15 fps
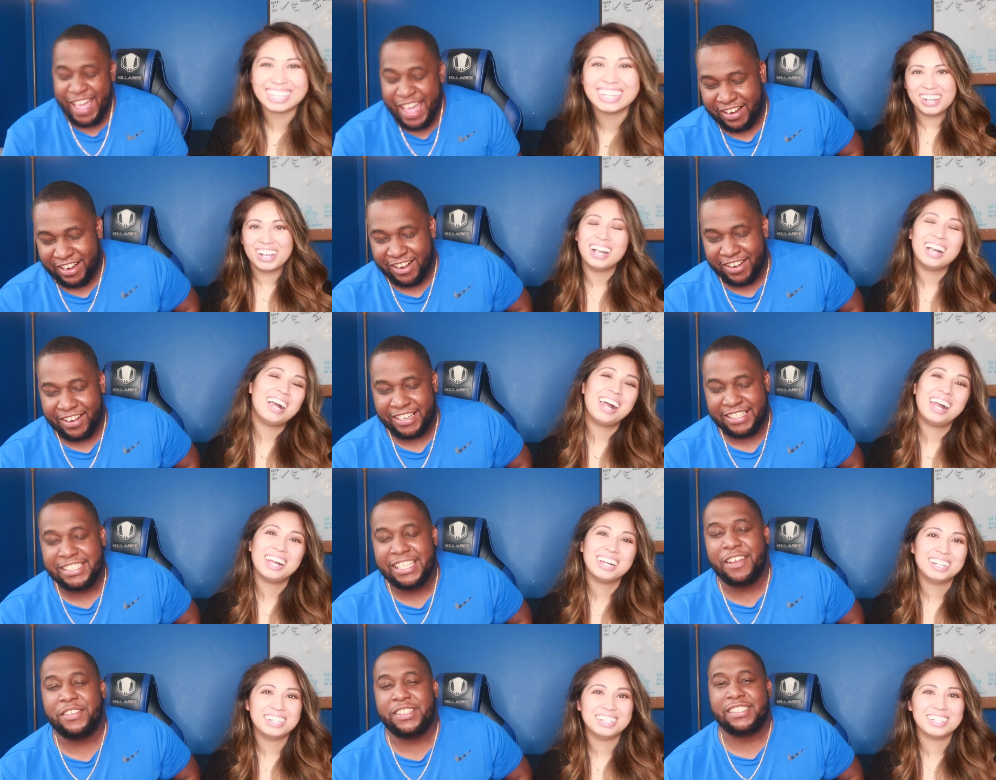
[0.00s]
Speaker 1: right, all right,
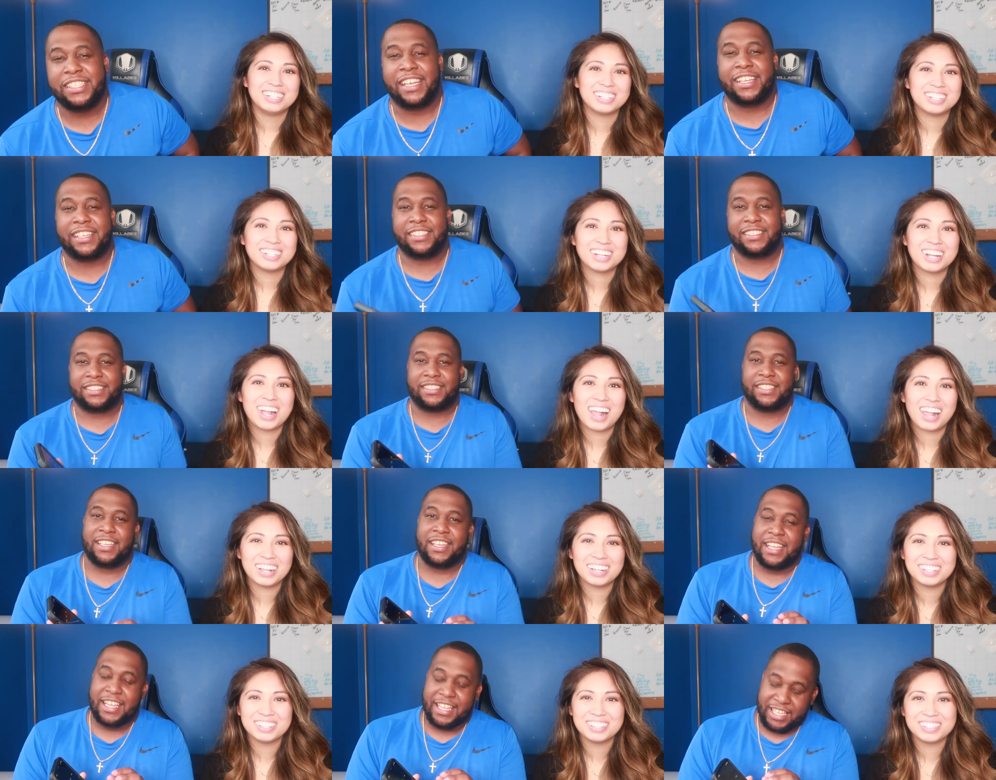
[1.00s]
seven seconds.
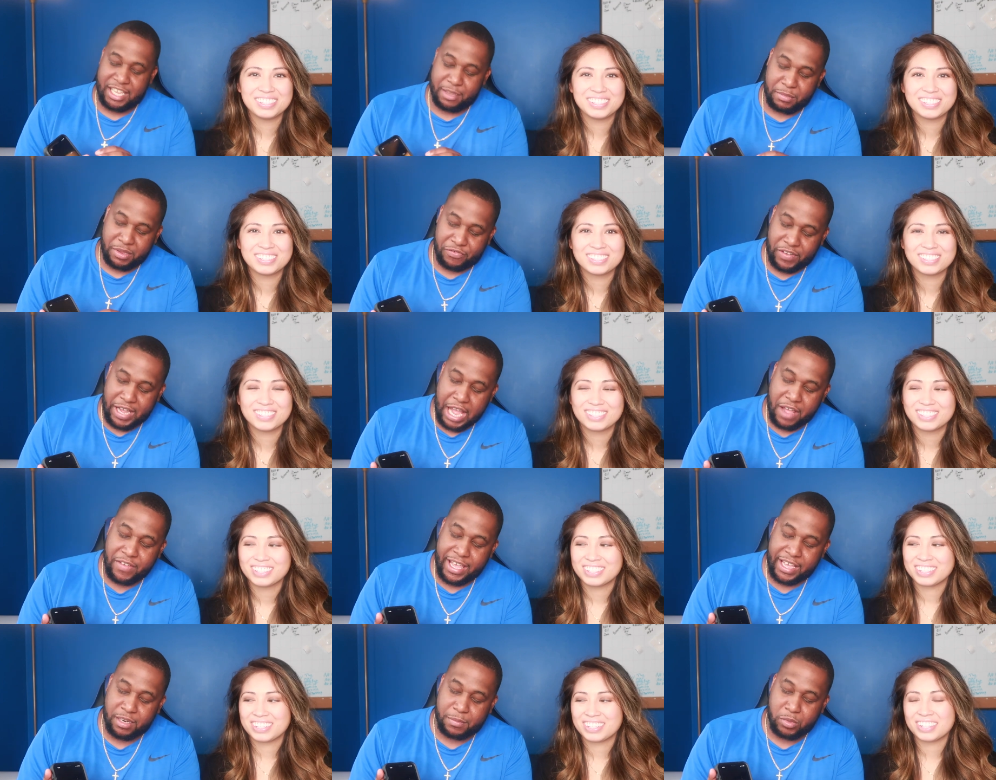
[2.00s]
Give me five
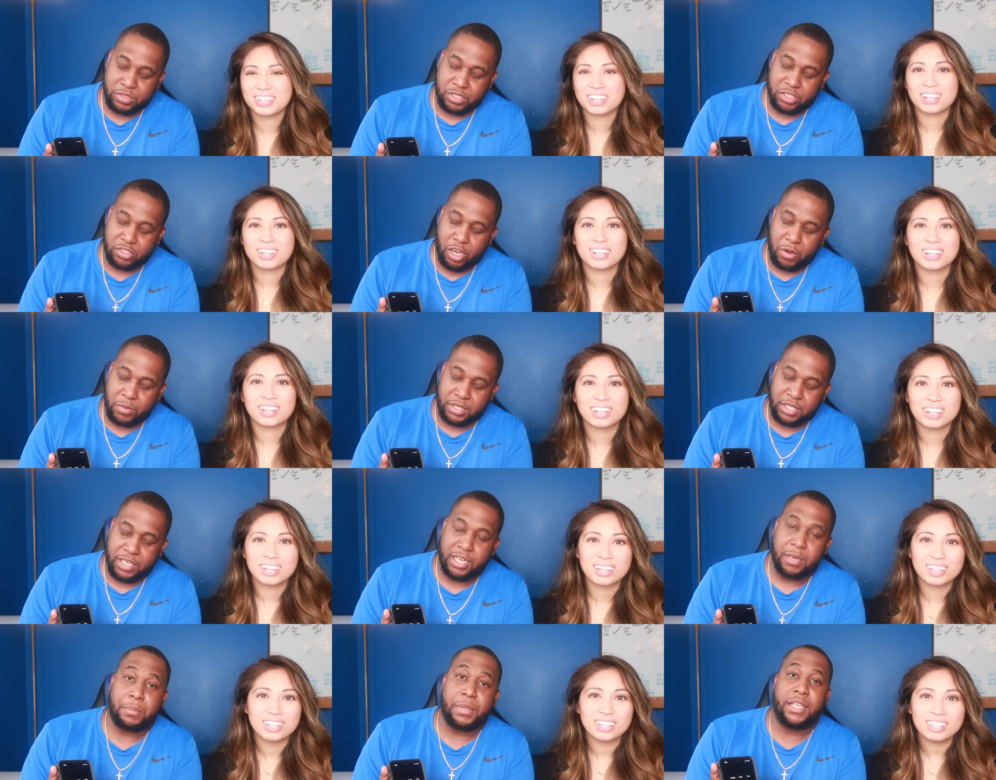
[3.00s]
animals that start with the
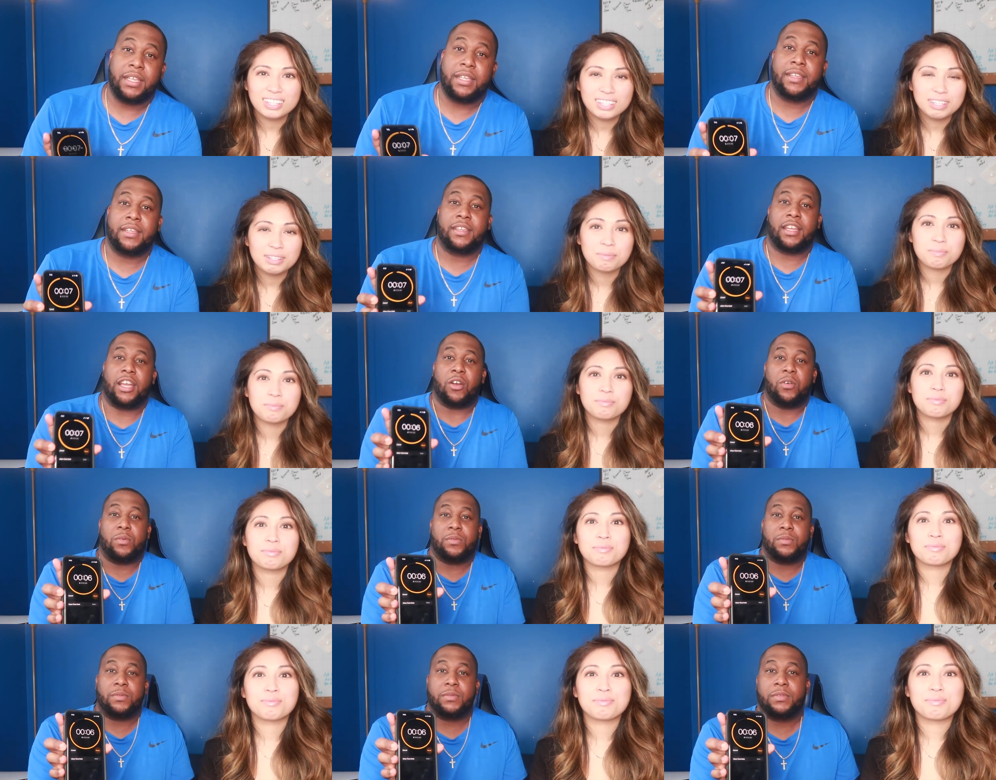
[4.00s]
letter B. Go.
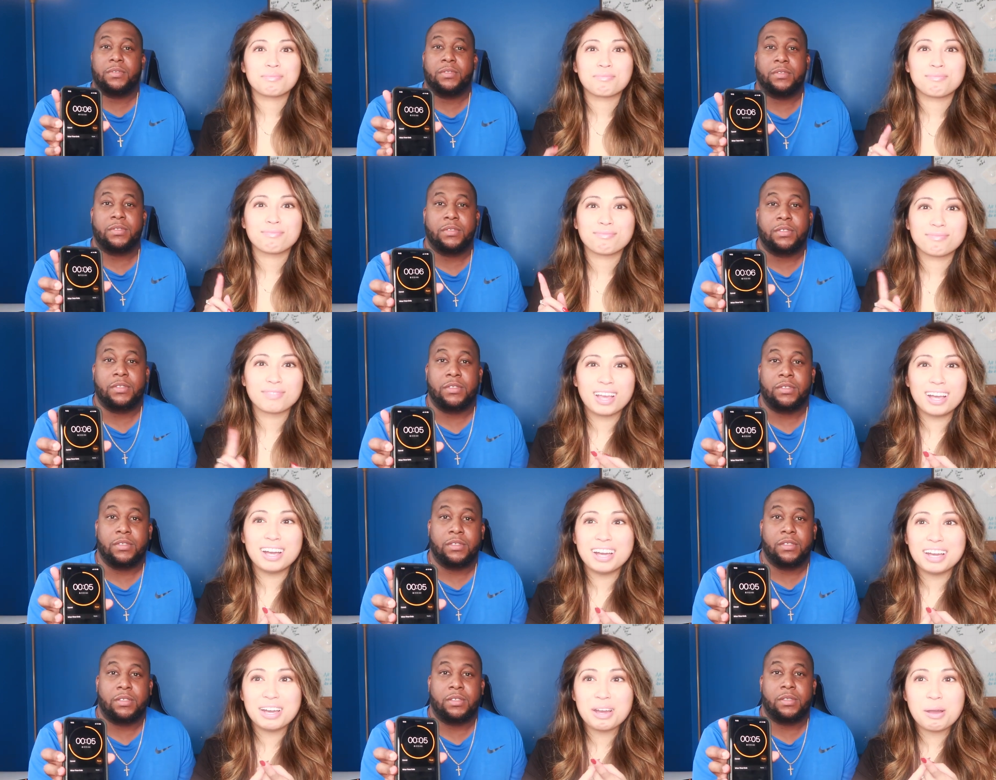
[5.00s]

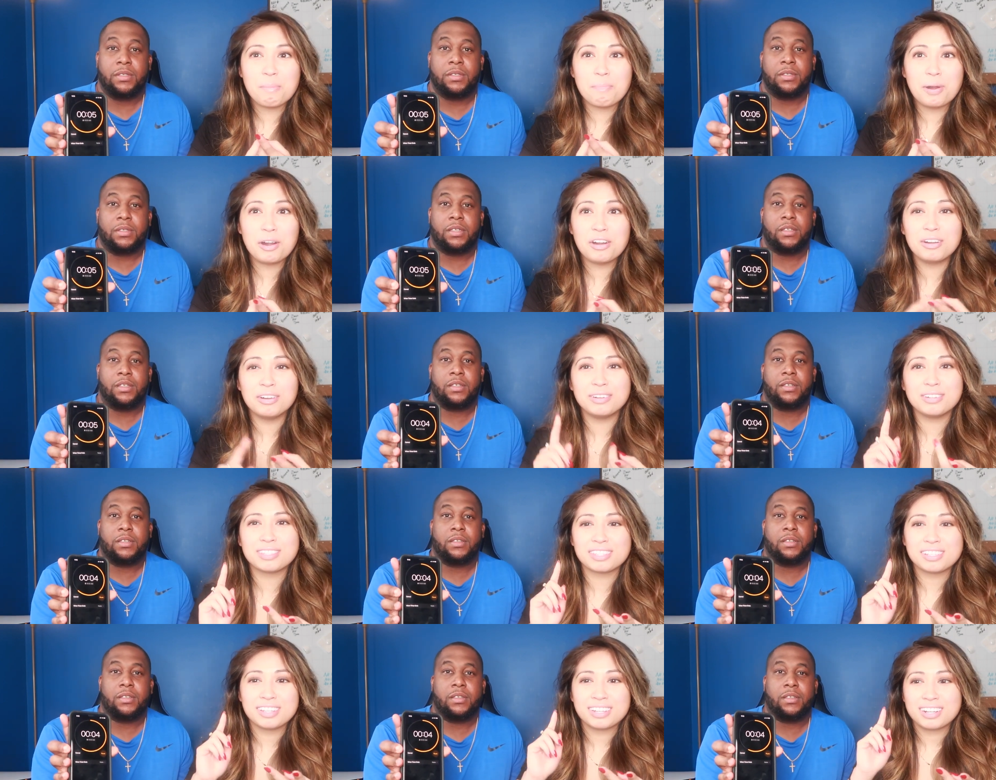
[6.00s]
Speaker 2: Uh, birds,
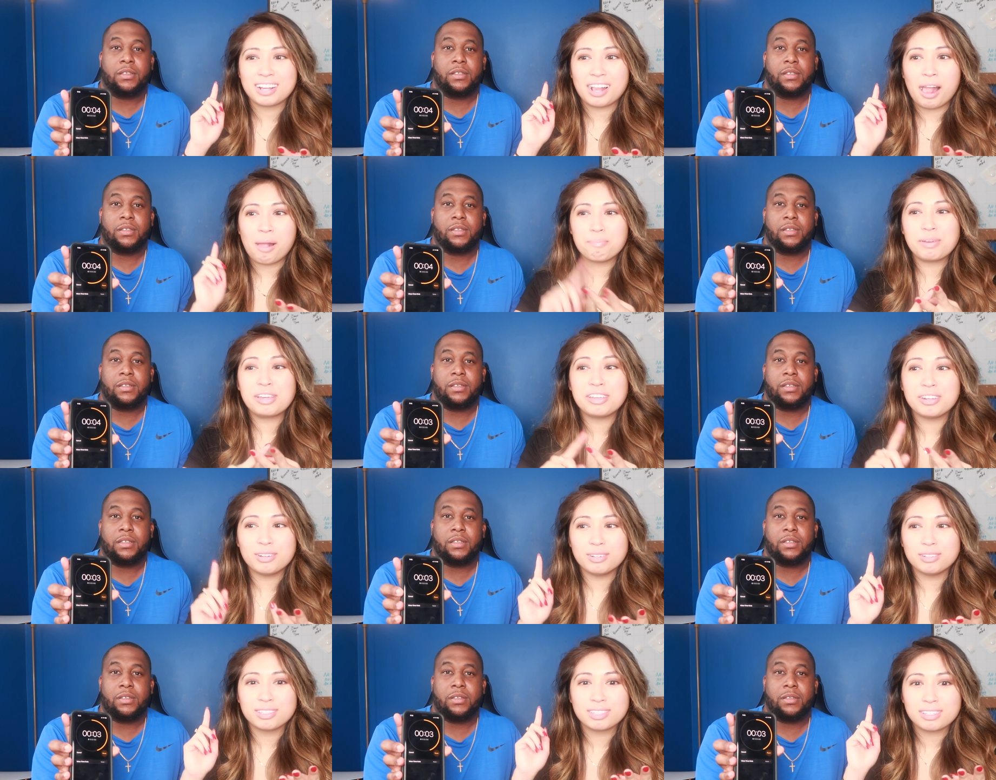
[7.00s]

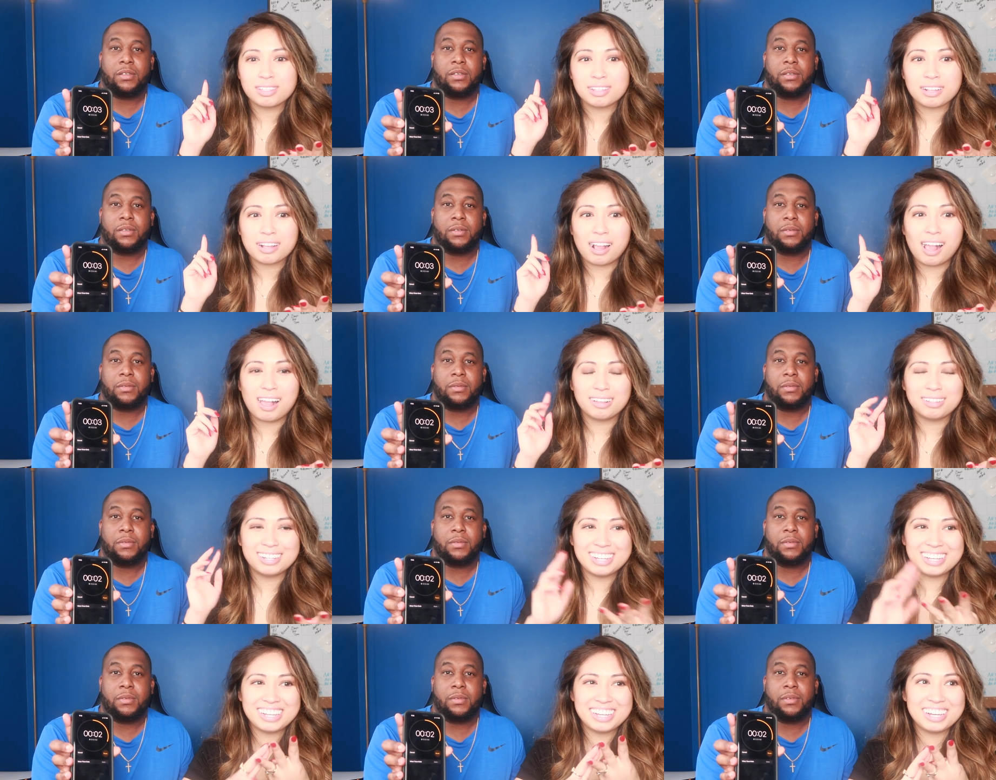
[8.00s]
beetles,
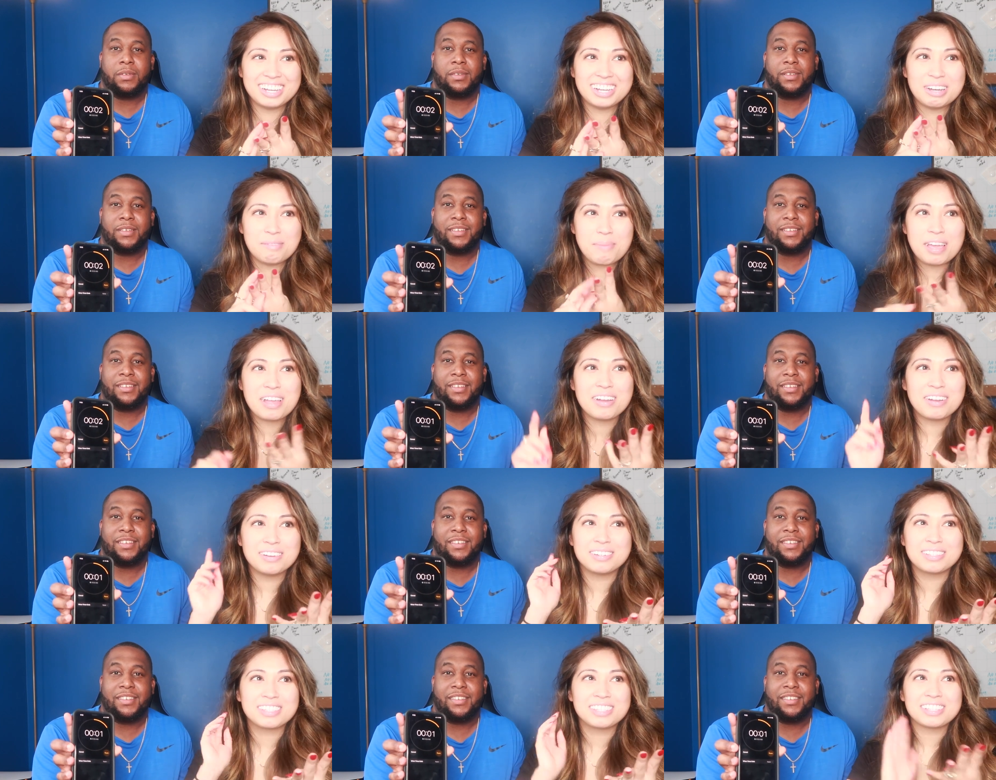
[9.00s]
uh,
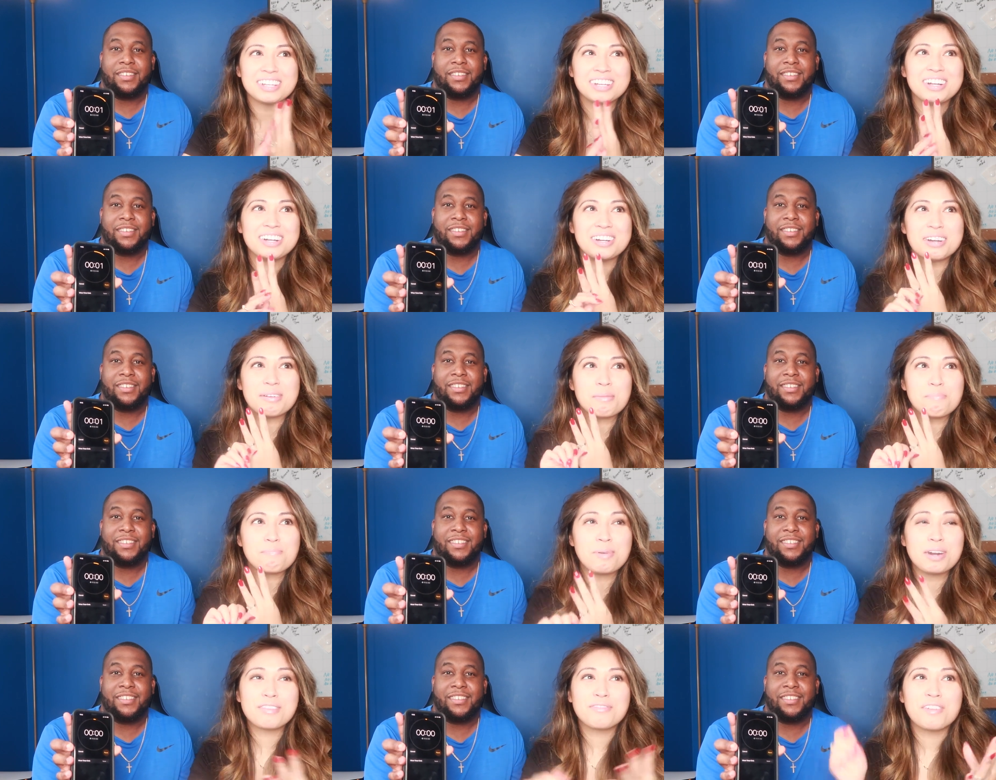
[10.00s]
bears,
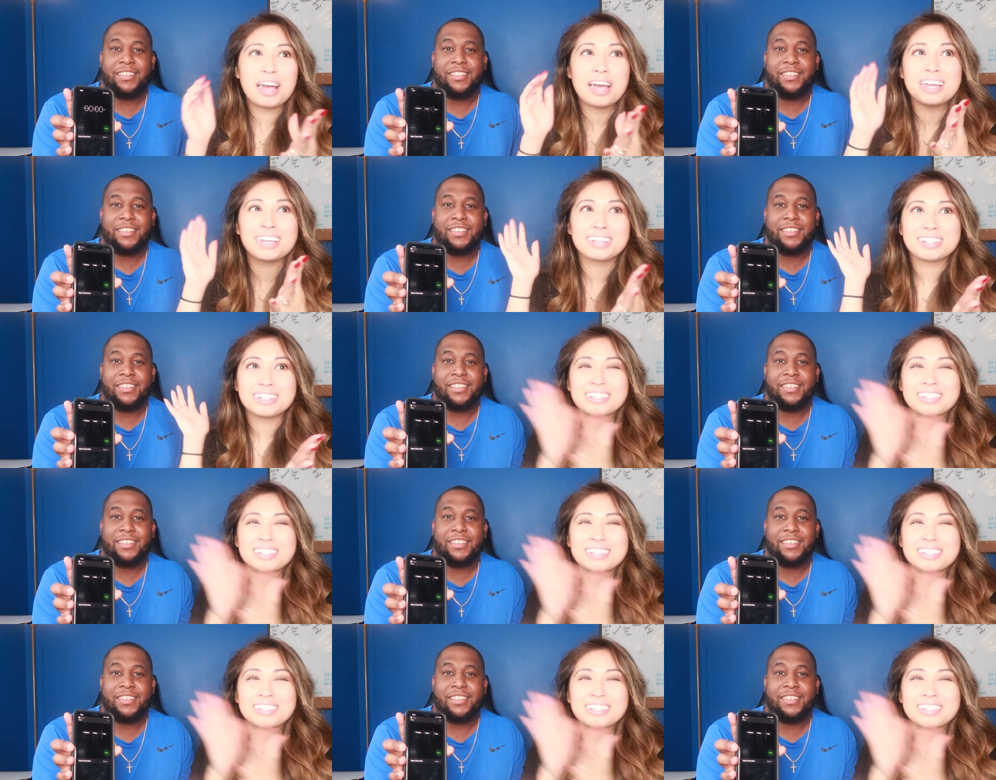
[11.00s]
butterflies.